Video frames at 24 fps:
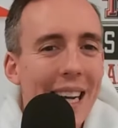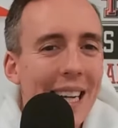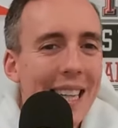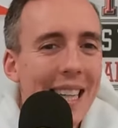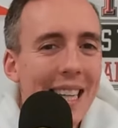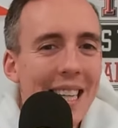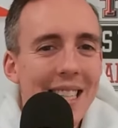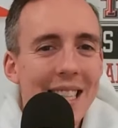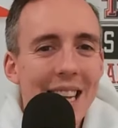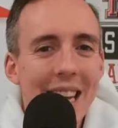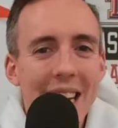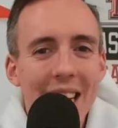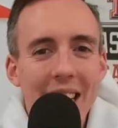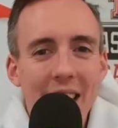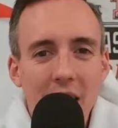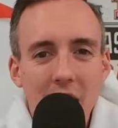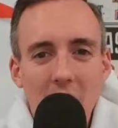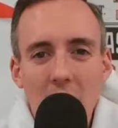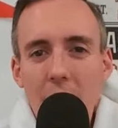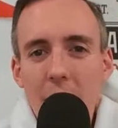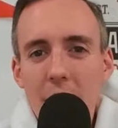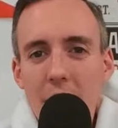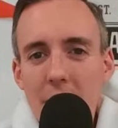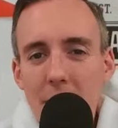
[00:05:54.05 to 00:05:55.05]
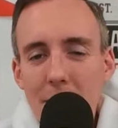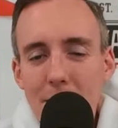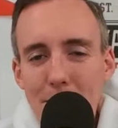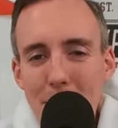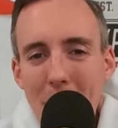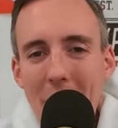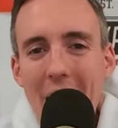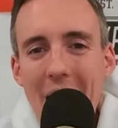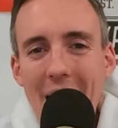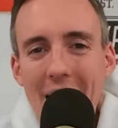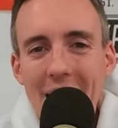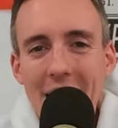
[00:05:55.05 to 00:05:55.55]
It needs a governing
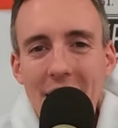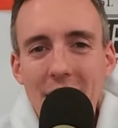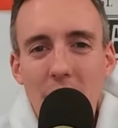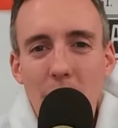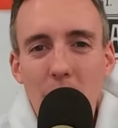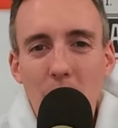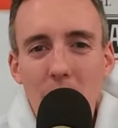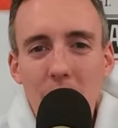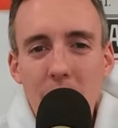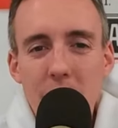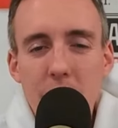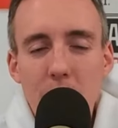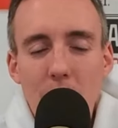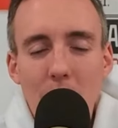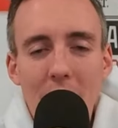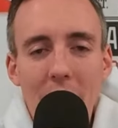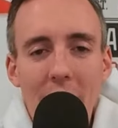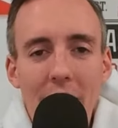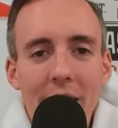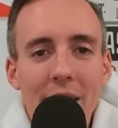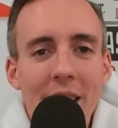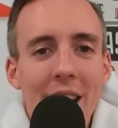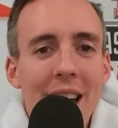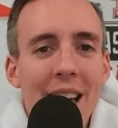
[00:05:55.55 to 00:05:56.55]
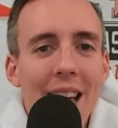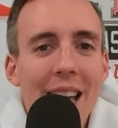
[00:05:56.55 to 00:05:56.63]
body in the worst way.